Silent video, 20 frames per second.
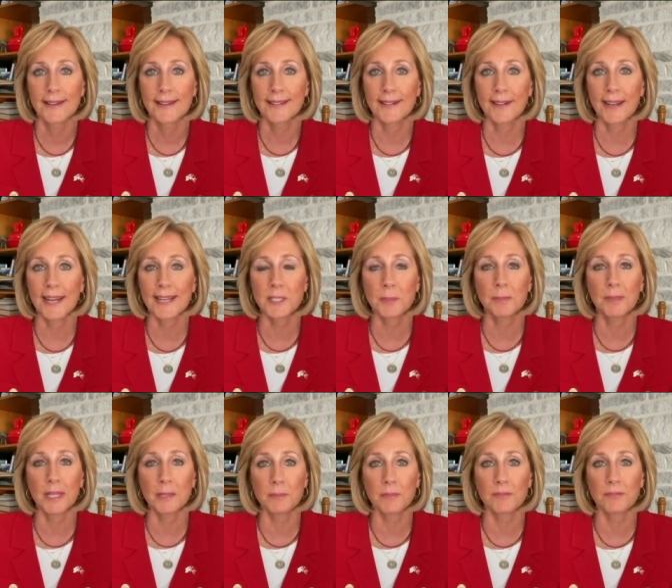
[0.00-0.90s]
you know I hate to
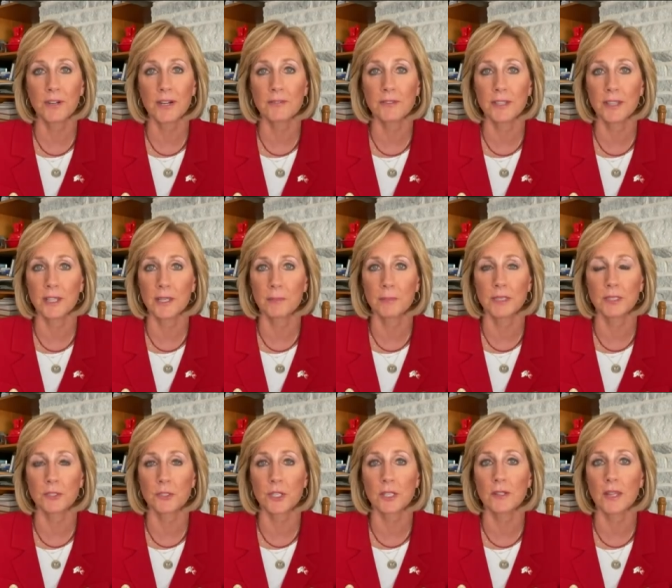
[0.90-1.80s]
blame it for everything, but
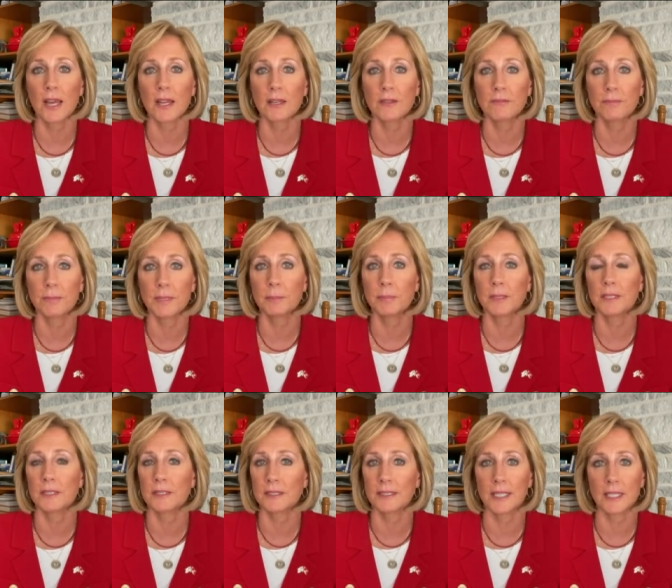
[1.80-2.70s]
there's a lot of people
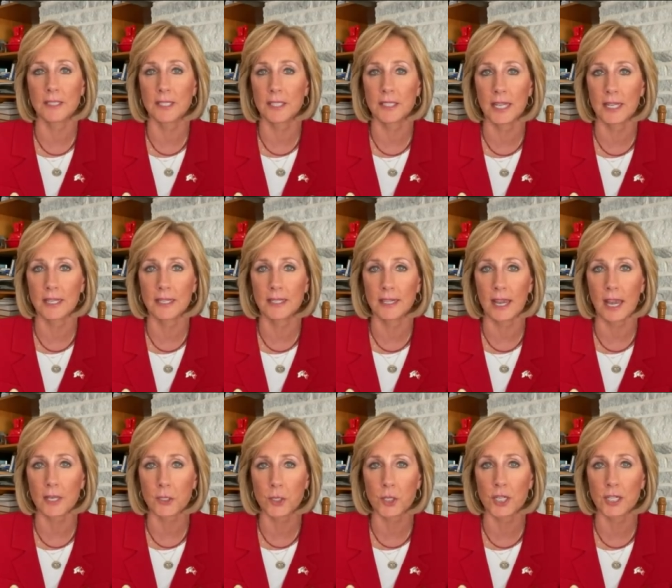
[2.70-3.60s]
that get to take
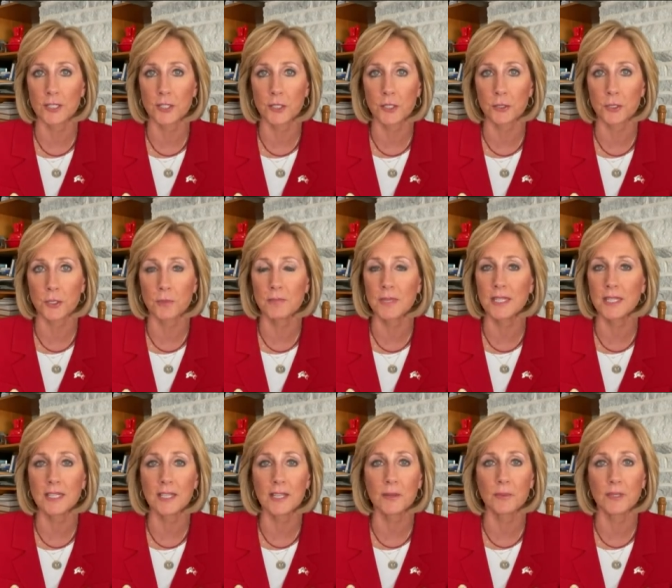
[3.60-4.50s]
action on social
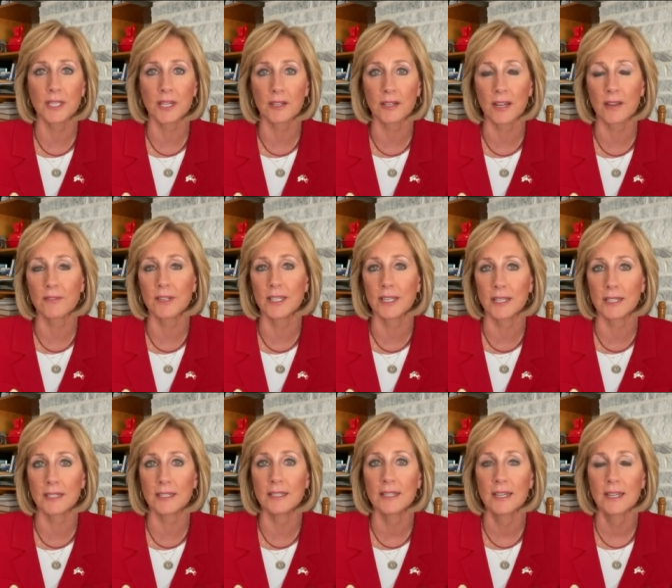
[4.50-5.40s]
media without having
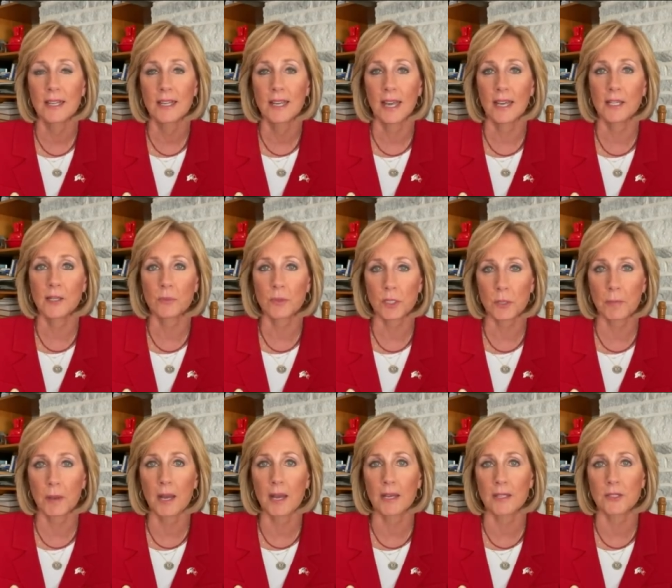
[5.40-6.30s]
any any
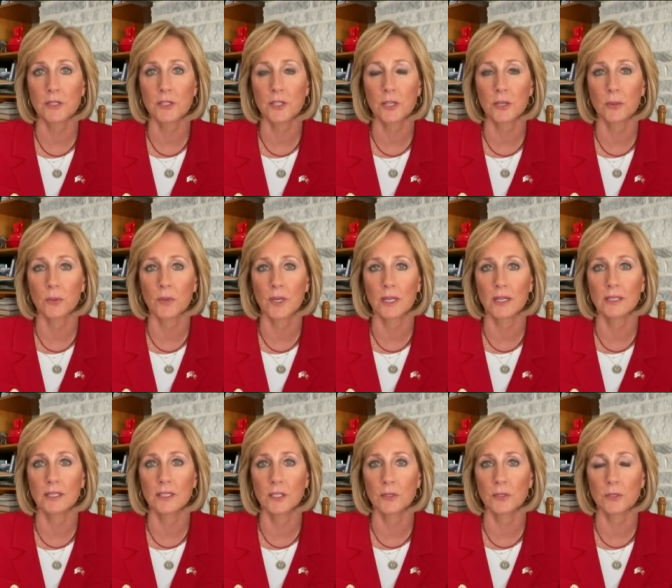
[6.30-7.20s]
response. So, uh,
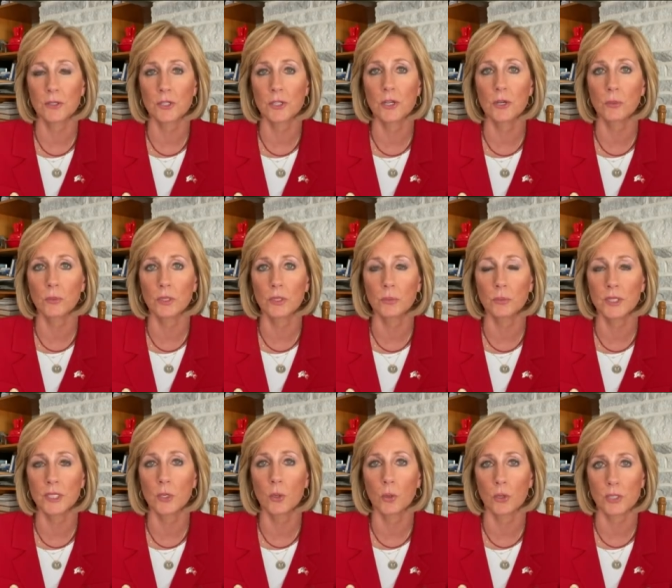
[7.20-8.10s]
you know, there's no real
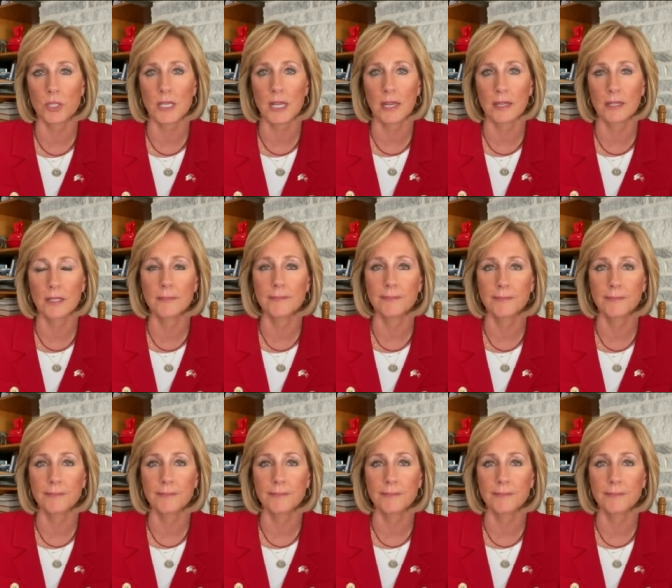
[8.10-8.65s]
recourse on it.